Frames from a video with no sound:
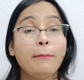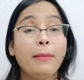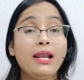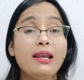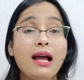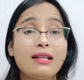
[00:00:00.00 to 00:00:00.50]

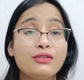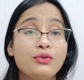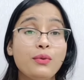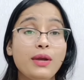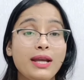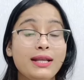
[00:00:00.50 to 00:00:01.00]
My last
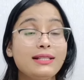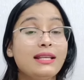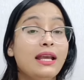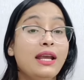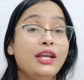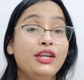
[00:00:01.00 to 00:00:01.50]
do is
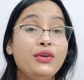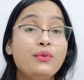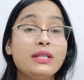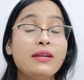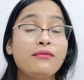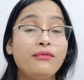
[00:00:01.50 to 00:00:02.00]

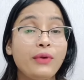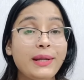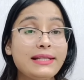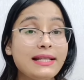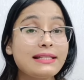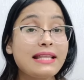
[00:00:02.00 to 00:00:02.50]
using
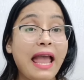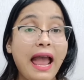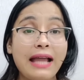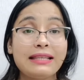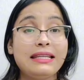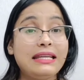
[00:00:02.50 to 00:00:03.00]
phrases
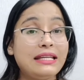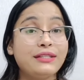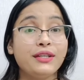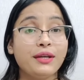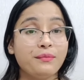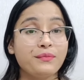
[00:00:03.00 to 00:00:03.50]
and
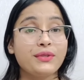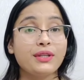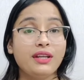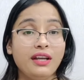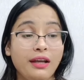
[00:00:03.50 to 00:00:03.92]
idioms.